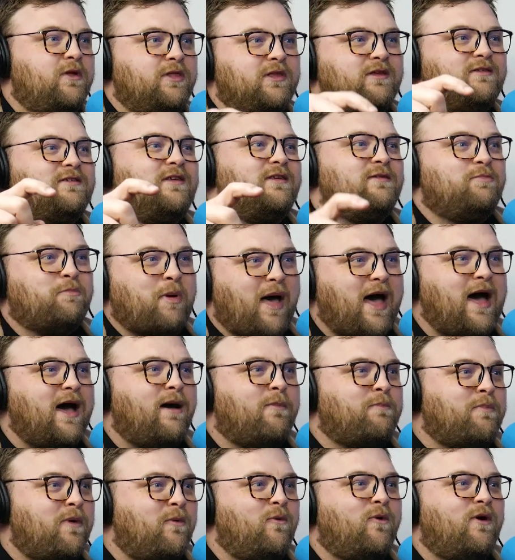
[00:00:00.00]
one that says
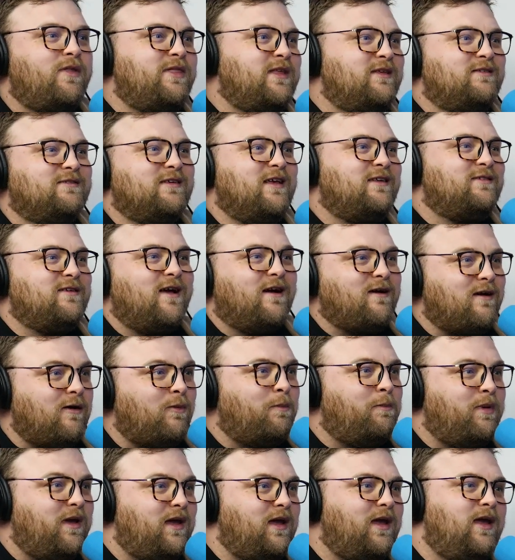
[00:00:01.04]
Pop, and one that says
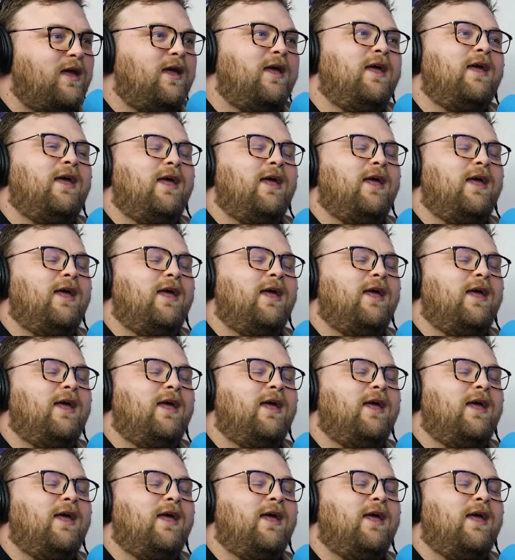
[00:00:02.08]
Uncle B.